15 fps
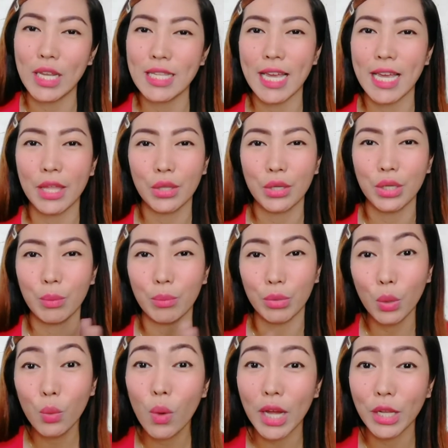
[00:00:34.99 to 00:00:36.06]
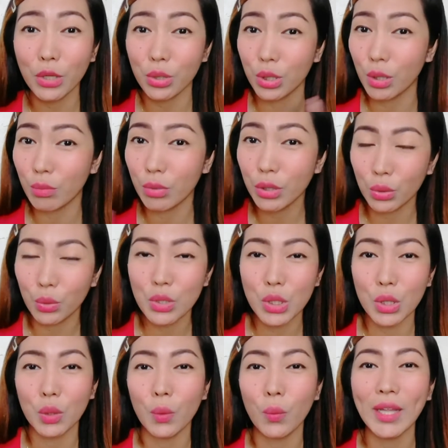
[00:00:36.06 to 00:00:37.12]
It's either number 1 or number 2.
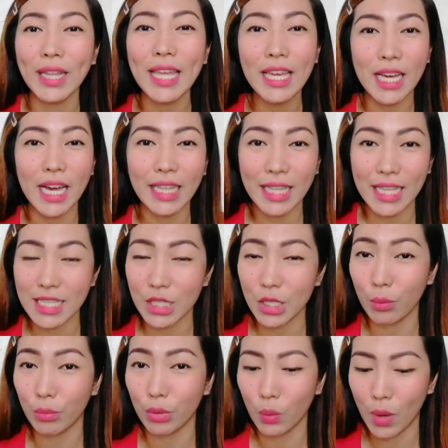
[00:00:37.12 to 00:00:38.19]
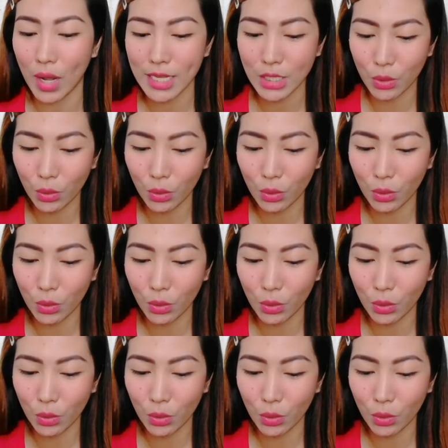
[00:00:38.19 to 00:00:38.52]
So what I got is number 1.